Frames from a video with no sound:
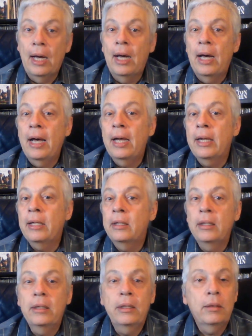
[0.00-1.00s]
I
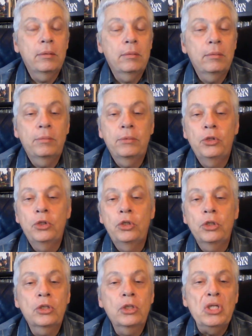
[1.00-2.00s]

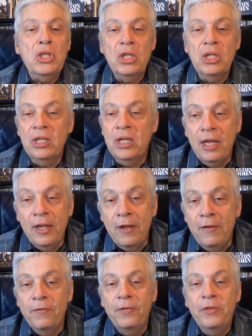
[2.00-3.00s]
just
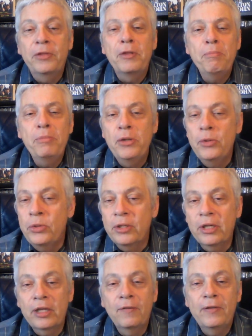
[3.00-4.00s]
love the
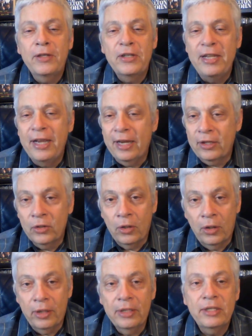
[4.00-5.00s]
music of this next
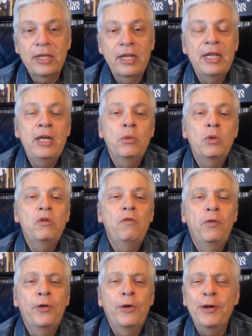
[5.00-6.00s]
artist, and he was
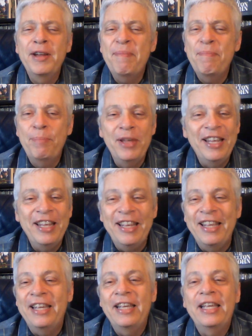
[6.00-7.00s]
very
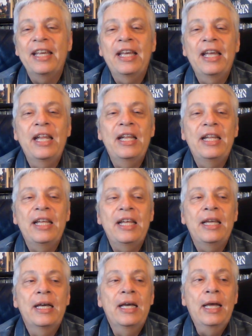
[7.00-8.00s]
big in
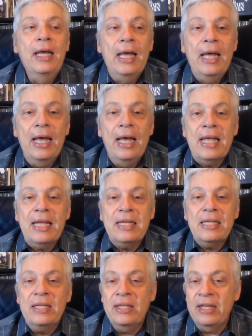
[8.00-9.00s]
the
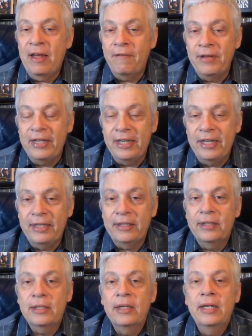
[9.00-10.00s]

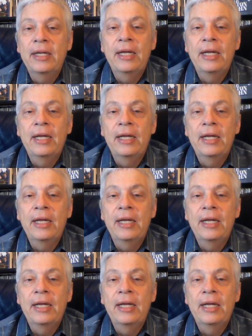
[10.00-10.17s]
70s.